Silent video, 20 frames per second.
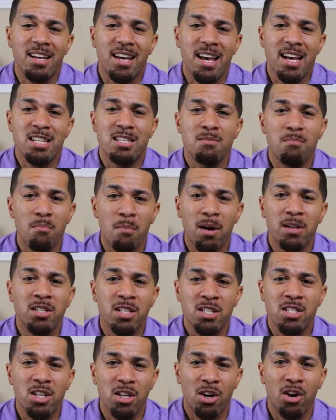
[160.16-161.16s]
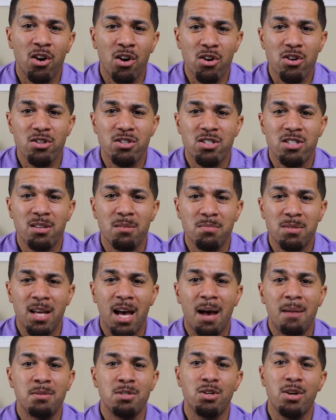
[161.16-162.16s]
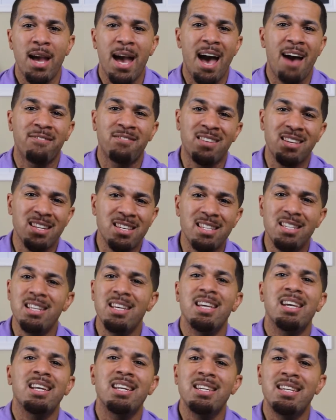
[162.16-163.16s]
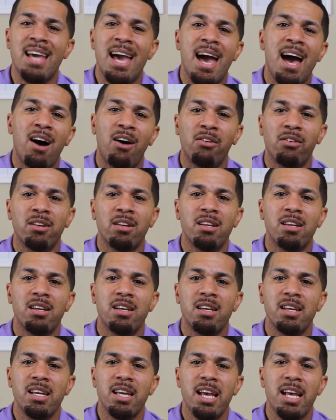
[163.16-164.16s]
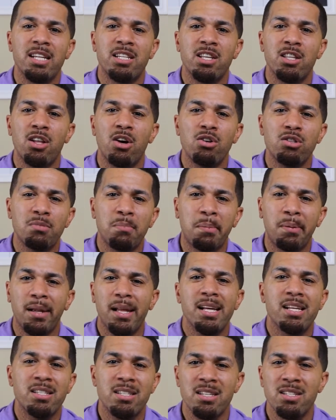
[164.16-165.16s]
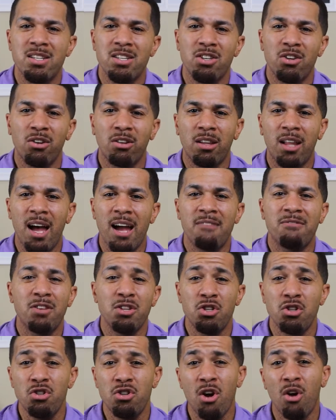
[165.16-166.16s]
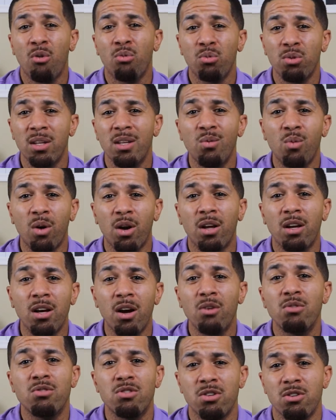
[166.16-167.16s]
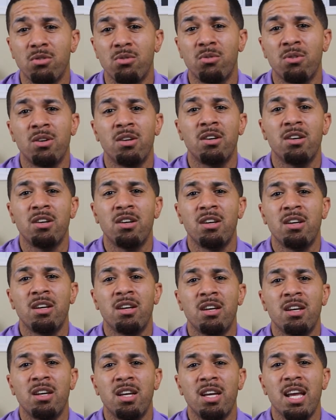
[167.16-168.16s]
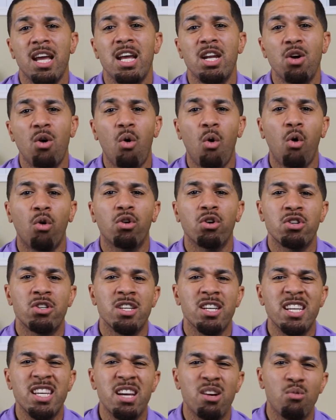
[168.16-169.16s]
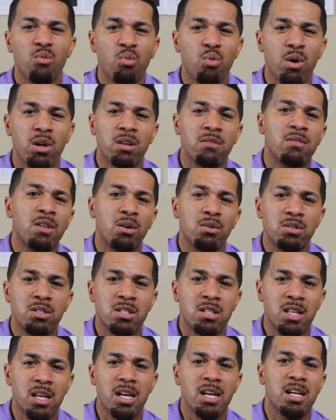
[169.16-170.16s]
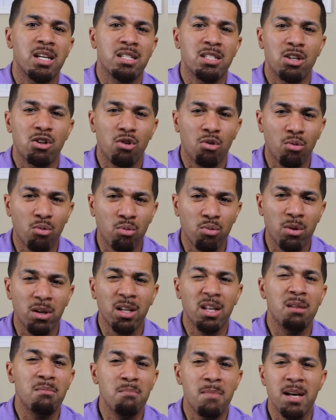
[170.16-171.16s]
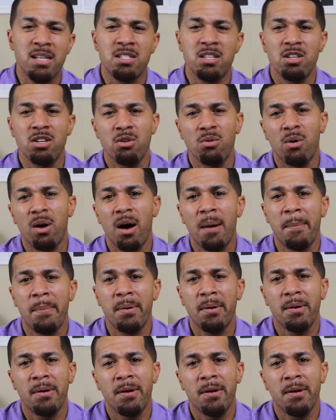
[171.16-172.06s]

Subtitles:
as much as it hurts, sometimes you have to dig down into those places in your life that you don't really want to go to in order to get rid of those things that are really messing you up.